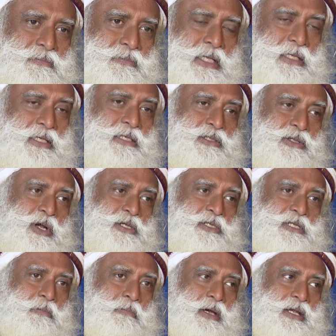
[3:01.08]
that he is not
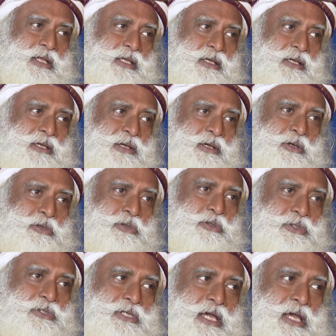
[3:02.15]
somebody
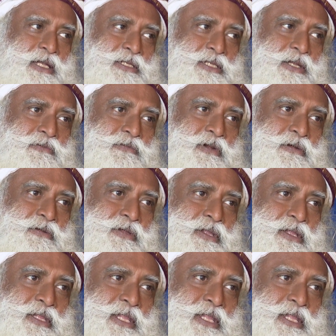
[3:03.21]
who stands in front of the